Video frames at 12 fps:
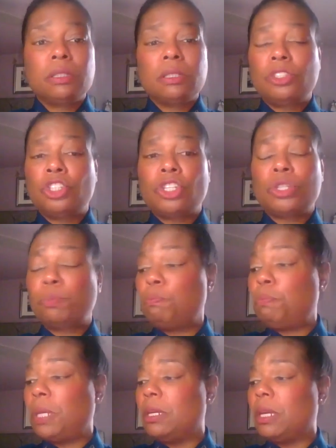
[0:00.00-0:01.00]
just
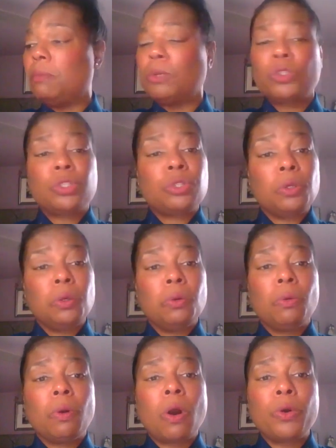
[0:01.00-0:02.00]
being able
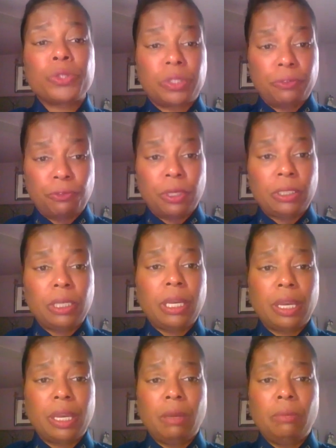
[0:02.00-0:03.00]
to host a friendly
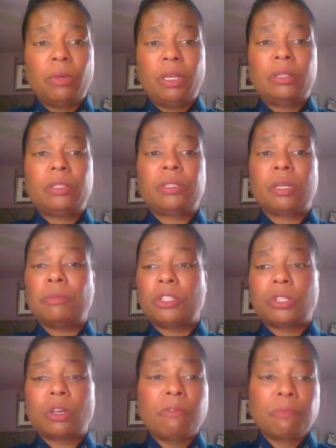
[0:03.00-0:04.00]
game with some of the
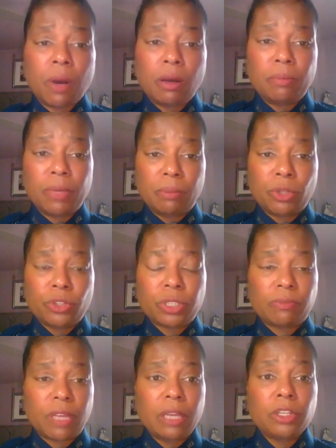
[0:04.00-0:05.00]
softball members
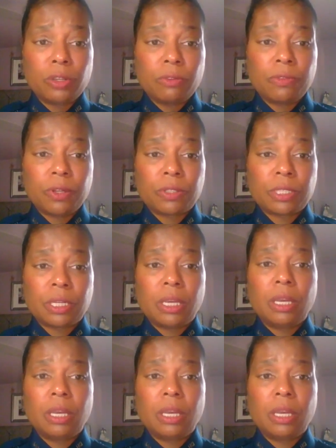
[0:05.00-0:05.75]
of that university,